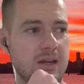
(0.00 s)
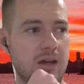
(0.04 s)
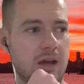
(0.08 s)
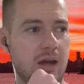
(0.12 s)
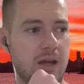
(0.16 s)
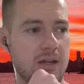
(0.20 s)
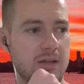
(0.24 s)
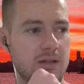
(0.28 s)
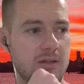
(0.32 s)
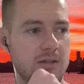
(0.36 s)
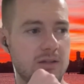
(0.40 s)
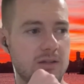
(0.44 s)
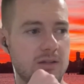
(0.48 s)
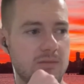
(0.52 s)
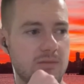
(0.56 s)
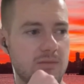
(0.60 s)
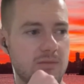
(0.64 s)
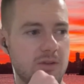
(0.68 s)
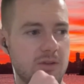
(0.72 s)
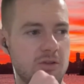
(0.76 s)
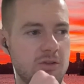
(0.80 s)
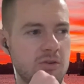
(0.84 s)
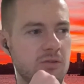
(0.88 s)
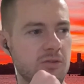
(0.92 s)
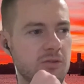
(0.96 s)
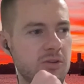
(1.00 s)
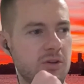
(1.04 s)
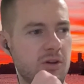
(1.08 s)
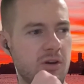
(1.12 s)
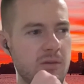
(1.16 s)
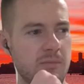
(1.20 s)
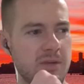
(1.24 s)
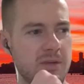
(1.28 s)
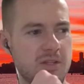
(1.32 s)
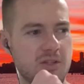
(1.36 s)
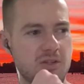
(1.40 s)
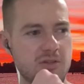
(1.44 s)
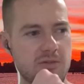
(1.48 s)
and you're not
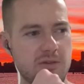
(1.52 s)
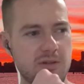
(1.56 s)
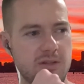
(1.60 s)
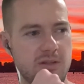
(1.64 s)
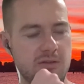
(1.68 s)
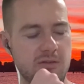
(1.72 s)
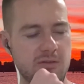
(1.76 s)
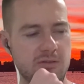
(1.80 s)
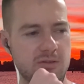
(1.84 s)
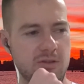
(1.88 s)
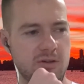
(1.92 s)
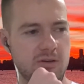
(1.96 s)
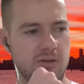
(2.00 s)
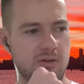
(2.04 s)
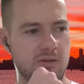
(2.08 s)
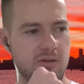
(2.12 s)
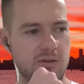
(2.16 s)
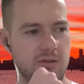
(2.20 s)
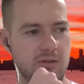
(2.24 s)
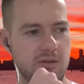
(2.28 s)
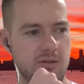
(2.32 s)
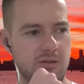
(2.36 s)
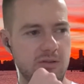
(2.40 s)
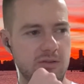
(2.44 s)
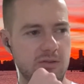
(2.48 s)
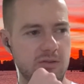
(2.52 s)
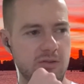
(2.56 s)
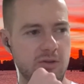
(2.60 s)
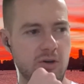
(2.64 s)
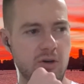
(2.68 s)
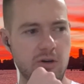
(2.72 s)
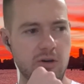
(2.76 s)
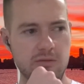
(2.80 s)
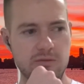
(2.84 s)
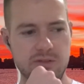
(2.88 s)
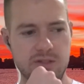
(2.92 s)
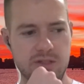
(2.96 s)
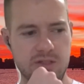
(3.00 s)
a mystery. You're not you're
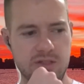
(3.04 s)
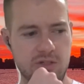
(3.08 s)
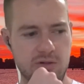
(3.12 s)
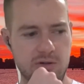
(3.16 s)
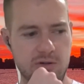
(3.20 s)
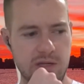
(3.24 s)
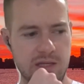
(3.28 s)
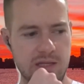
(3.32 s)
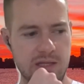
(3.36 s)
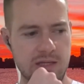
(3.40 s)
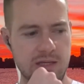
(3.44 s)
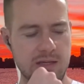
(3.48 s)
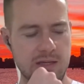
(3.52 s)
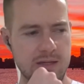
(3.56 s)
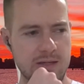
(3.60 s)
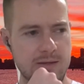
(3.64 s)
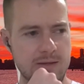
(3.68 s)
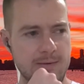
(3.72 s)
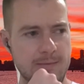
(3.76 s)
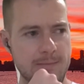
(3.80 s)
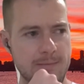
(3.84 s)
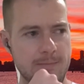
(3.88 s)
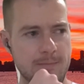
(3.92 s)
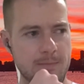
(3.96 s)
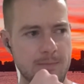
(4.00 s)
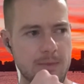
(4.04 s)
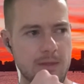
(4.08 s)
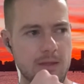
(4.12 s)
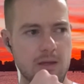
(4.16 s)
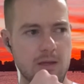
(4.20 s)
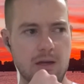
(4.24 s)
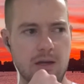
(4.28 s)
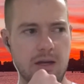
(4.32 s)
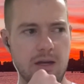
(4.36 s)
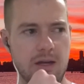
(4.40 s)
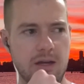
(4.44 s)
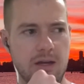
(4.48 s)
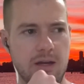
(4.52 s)
not of intrigue.
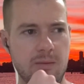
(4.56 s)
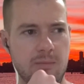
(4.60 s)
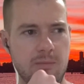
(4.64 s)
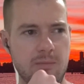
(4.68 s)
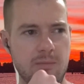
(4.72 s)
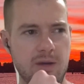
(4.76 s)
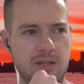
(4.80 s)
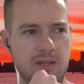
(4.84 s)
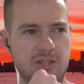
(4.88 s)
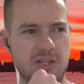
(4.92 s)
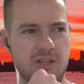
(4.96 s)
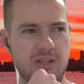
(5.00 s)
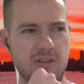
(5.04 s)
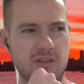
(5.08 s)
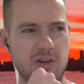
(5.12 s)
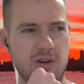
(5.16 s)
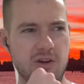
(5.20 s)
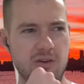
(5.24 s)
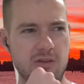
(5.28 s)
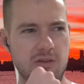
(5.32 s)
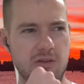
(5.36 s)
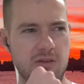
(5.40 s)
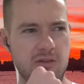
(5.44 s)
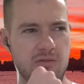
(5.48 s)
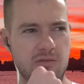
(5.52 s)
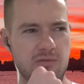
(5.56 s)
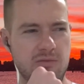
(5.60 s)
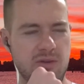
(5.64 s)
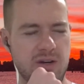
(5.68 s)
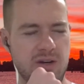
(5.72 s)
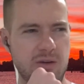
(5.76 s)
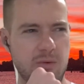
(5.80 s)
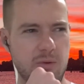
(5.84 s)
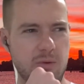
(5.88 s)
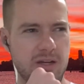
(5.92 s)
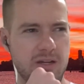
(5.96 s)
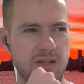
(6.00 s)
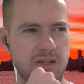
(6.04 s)
Um, and she's got you
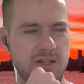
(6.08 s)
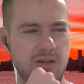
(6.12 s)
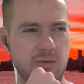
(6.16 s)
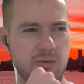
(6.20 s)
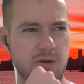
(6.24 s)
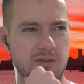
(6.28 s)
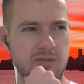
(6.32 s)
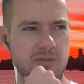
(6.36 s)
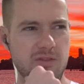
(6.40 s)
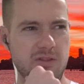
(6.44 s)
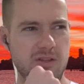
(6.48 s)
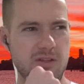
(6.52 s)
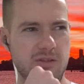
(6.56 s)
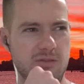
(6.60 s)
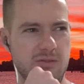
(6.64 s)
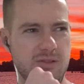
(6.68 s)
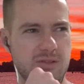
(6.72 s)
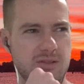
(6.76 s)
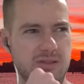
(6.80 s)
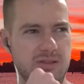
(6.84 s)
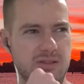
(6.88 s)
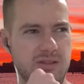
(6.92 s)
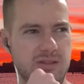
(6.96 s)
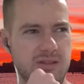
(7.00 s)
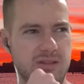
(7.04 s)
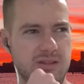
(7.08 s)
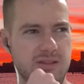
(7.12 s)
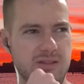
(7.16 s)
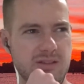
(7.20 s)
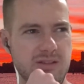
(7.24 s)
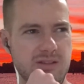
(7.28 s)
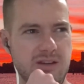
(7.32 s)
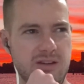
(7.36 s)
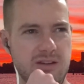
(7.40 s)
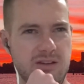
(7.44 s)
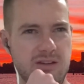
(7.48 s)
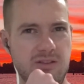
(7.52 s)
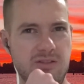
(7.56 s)
right where she wants you, and, and that's
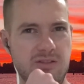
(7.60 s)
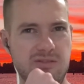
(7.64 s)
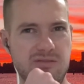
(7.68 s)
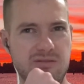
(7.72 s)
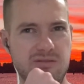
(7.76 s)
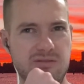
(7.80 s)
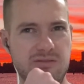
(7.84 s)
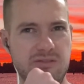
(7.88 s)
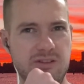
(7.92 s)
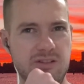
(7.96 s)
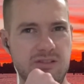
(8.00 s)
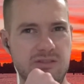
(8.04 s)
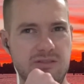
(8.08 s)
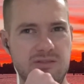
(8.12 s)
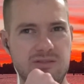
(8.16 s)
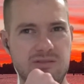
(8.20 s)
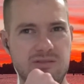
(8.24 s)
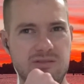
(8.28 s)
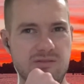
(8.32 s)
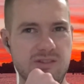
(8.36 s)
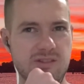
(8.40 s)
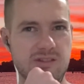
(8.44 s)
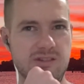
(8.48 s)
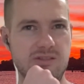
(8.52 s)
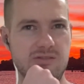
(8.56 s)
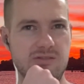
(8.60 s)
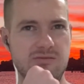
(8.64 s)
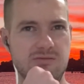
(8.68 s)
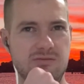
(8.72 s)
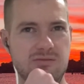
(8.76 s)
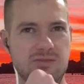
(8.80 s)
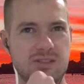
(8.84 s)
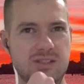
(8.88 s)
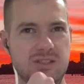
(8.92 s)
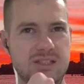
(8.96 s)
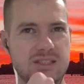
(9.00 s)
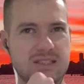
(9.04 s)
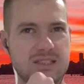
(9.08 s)
kind of not fun. So
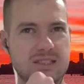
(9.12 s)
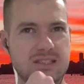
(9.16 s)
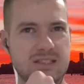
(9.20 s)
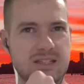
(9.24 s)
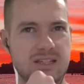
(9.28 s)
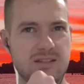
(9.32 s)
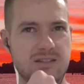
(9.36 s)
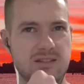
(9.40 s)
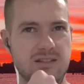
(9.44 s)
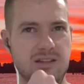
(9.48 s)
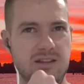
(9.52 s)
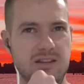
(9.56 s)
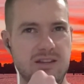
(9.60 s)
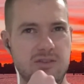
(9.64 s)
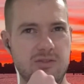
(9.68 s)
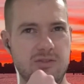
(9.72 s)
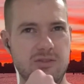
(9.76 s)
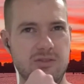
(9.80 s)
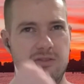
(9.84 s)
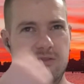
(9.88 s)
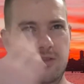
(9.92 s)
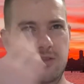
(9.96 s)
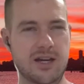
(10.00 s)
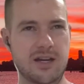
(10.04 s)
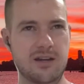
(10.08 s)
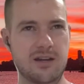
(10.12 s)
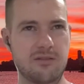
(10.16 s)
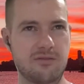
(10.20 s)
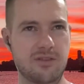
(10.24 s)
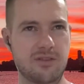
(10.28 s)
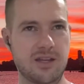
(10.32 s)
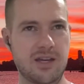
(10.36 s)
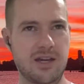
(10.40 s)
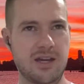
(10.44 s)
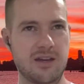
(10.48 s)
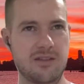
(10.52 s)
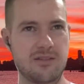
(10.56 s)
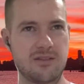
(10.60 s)
it's like you're you're kind of
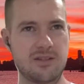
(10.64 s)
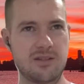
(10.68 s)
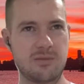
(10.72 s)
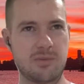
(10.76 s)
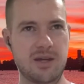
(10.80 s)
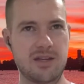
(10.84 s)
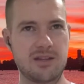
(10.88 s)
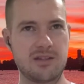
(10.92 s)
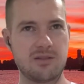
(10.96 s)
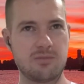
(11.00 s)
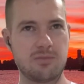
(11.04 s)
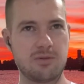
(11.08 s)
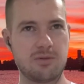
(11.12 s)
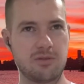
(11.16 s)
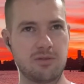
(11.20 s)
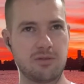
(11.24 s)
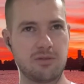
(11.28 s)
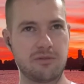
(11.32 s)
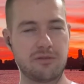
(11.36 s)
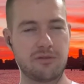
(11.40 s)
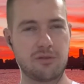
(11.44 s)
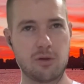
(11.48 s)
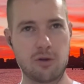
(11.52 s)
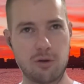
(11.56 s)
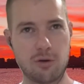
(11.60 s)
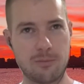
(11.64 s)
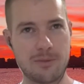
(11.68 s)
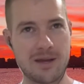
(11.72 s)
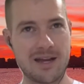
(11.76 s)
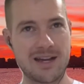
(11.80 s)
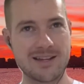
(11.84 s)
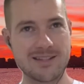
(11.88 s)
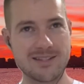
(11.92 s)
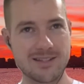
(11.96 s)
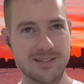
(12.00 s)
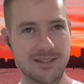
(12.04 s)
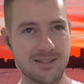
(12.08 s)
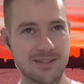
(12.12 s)
there, the dependable floor
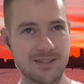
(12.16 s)
mat.